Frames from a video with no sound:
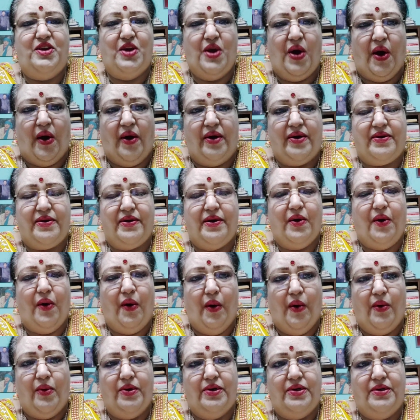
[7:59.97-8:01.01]
your
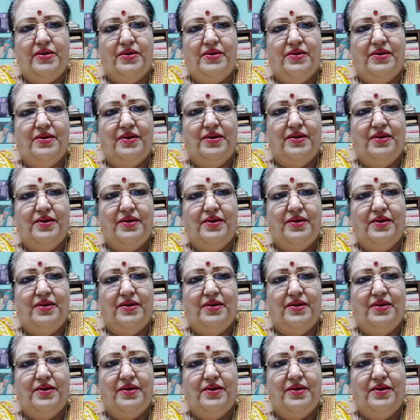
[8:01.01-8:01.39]
own